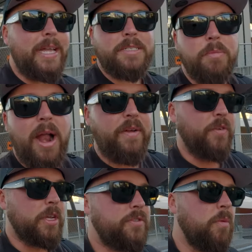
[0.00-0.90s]
get some
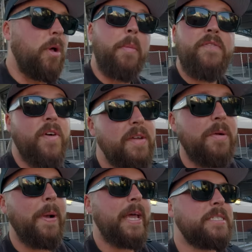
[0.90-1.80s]
breakfast from one of my
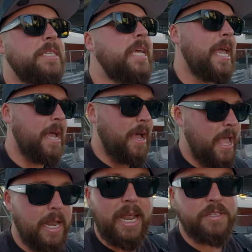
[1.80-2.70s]
favorite places here
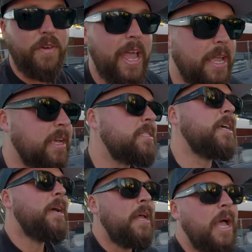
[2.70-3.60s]
in Las Vegas,
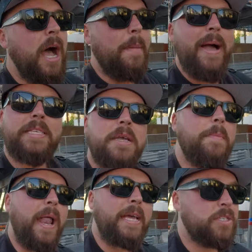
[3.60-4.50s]
a Mexican
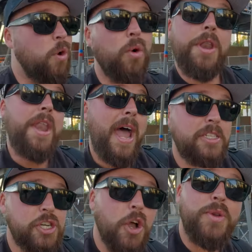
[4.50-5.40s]
place called
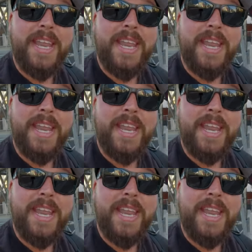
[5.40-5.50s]
Nacho